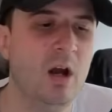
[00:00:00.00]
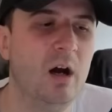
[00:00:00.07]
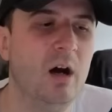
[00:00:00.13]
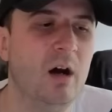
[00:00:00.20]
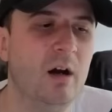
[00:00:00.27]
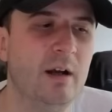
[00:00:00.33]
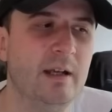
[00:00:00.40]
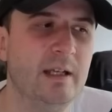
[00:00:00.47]

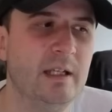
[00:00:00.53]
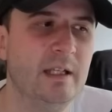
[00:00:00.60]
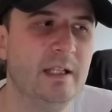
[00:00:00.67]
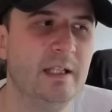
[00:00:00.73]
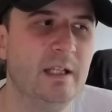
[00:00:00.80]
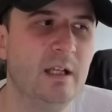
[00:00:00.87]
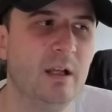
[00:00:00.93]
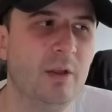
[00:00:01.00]

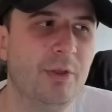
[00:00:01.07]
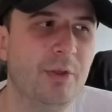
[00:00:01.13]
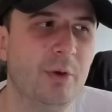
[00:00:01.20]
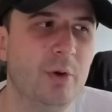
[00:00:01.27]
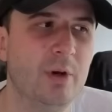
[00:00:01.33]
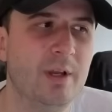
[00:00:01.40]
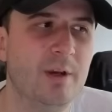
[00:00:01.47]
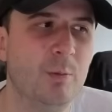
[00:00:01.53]
I
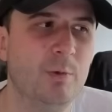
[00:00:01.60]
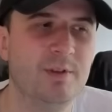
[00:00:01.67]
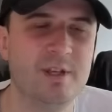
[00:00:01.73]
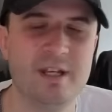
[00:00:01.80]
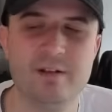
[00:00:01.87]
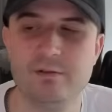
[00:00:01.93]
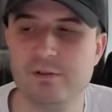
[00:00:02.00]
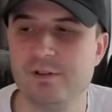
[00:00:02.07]
thought it was
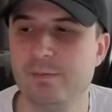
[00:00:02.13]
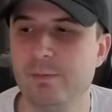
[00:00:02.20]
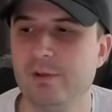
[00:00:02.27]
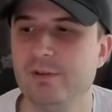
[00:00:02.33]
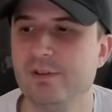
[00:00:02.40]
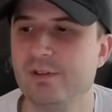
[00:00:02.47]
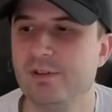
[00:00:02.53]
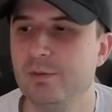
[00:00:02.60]

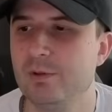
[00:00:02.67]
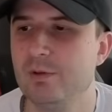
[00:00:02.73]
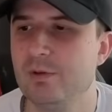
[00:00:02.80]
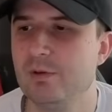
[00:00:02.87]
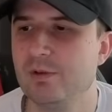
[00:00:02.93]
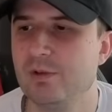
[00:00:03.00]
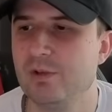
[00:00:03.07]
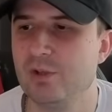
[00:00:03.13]

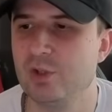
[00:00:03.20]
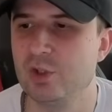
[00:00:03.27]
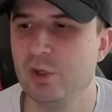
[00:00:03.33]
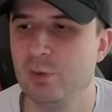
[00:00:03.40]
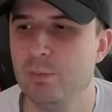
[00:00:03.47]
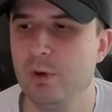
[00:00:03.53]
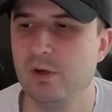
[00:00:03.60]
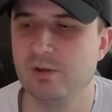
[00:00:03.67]
irresponsible to show
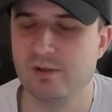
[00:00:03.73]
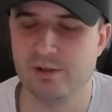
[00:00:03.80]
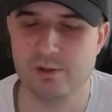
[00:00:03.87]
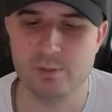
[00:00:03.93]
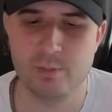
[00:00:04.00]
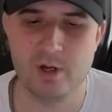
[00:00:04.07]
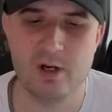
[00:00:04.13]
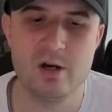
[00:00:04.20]
boxes
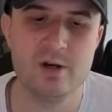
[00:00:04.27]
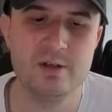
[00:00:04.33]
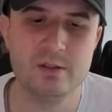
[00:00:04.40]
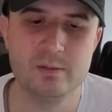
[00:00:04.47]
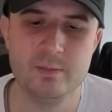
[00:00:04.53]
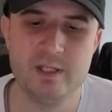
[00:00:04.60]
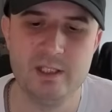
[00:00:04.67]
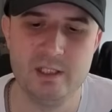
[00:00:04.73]

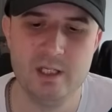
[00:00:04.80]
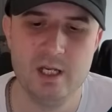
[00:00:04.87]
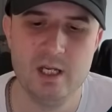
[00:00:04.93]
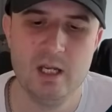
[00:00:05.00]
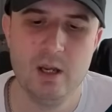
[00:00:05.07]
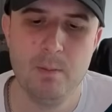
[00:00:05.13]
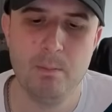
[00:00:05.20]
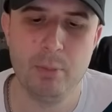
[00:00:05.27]
behind me
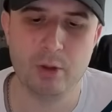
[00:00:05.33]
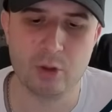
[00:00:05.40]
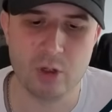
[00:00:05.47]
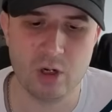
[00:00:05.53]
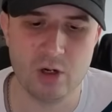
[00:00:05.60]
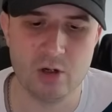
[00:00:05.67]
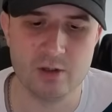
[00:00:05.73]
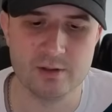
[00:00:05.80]

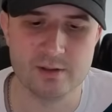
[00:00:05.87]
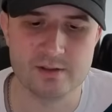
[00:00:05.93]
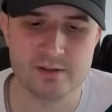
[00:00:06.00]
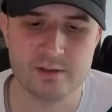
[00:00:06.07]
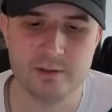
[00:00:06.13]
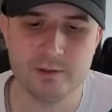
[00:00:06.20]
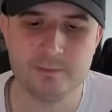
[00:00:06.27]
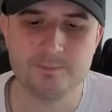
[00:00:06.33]
because